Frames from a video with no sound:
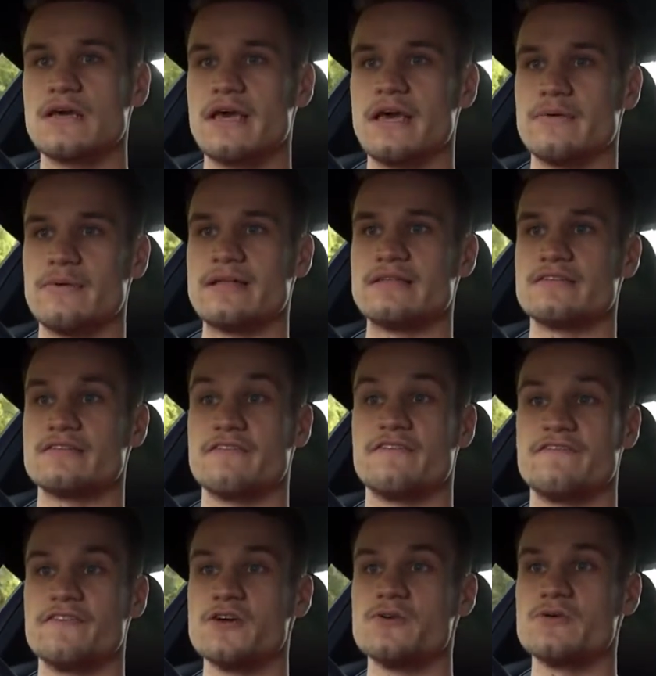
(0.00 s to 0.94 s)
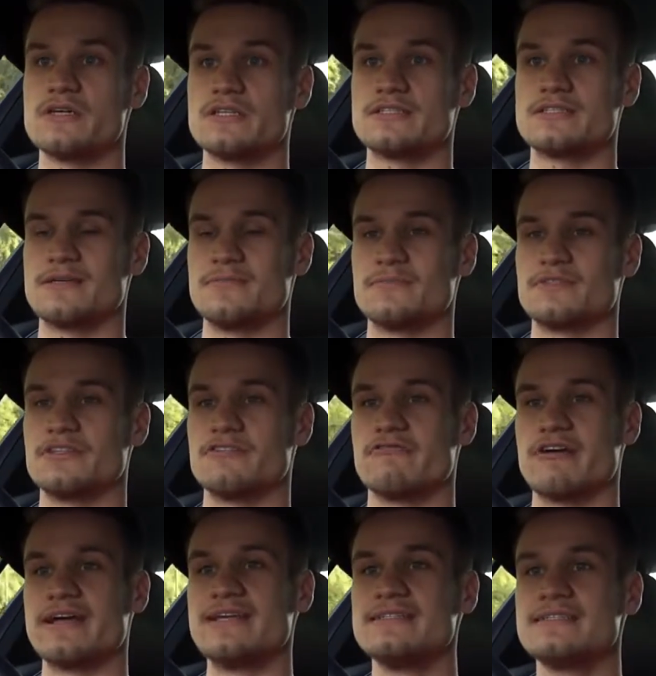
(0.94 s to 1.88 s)
It wins the fuel
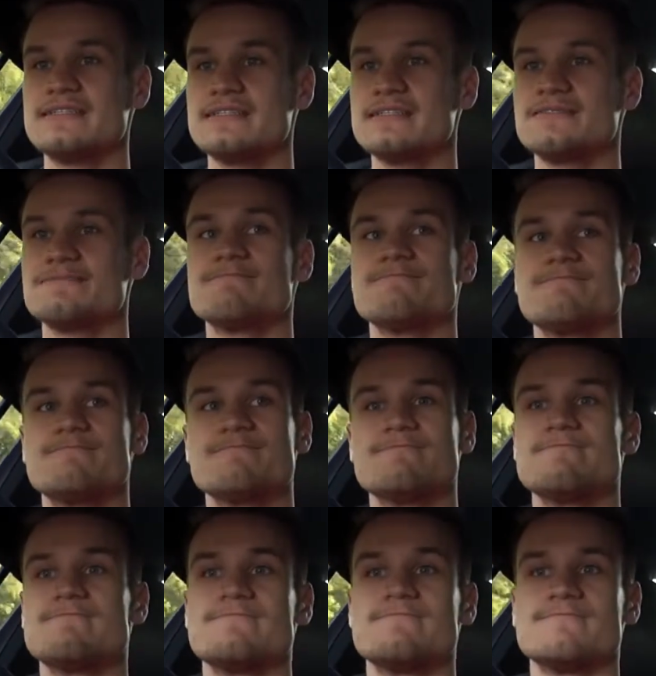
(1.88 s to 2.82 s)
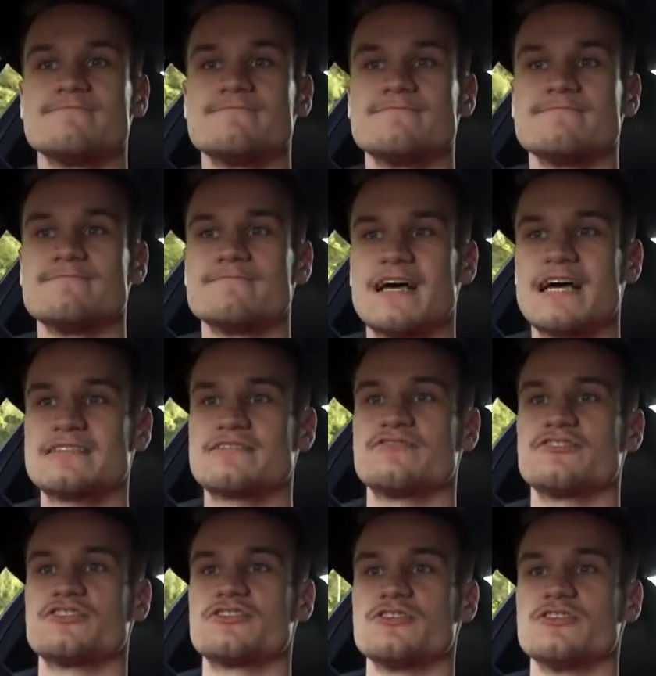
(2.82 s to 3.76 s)
consumption race, that's
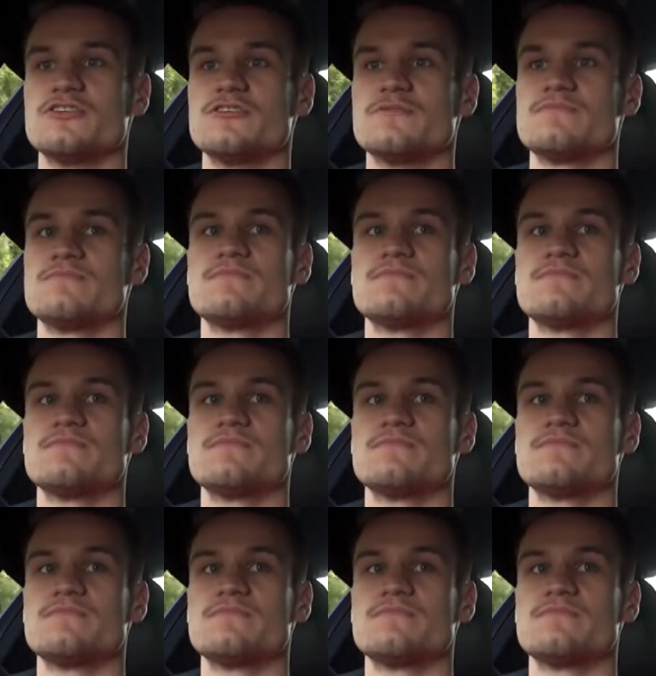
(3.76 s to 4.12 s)
for sure.